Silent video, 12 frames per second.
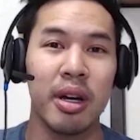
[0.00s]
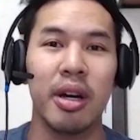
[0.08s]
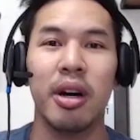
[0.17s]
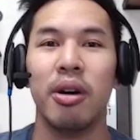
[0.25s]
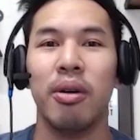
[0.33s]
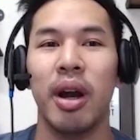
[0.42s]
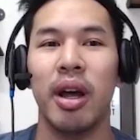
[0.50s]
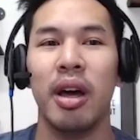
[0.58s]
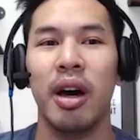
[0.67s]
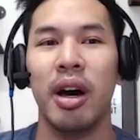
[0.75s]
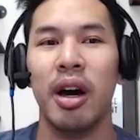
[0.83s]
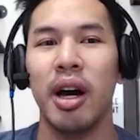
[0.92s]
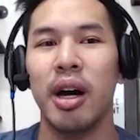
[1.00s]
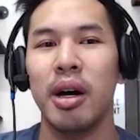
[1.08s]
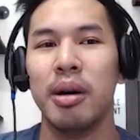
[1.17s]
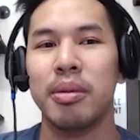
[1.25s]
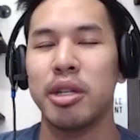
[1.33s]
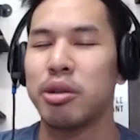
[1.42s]
right? Because
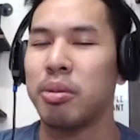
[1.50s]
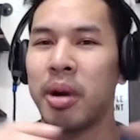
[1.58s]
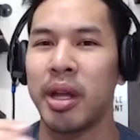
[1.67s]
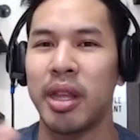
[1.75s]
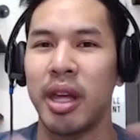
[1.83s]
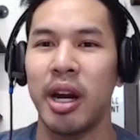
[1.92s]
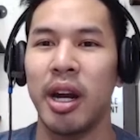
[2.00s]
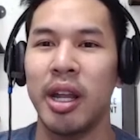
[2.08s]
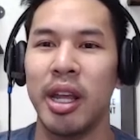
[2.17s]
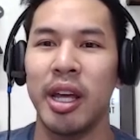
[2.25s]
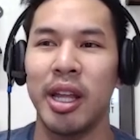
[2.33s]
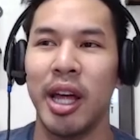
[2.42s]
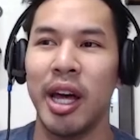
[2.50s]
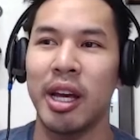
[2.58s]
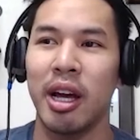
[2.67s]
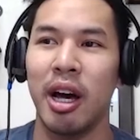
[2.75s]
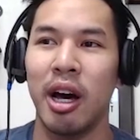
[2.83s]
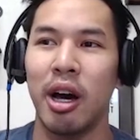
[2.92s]
uh, um, remember, at the end of the day, like
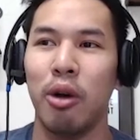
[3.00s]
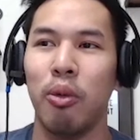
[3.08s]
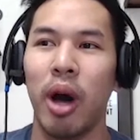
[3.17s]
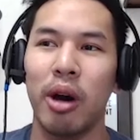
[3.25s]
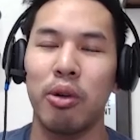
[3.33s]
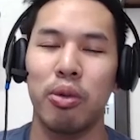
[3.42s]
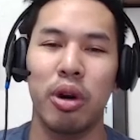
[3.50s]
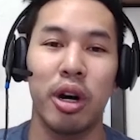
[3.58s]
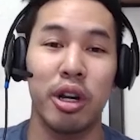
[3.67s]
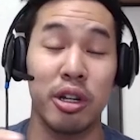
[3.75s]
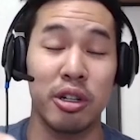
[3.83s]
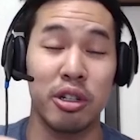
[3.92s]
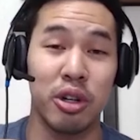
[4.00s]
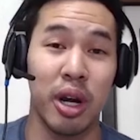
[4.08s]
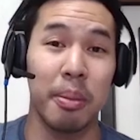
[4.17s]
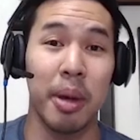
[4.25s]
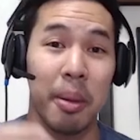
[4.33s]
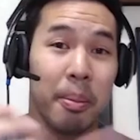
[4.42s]
uh, while we're out here trying
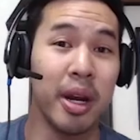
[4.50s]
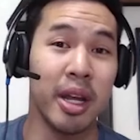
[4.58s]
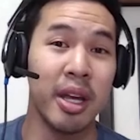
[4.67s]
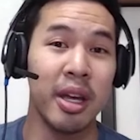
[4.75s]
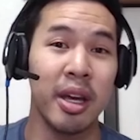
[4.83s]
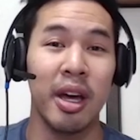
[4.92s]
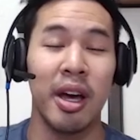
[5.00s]
to make money,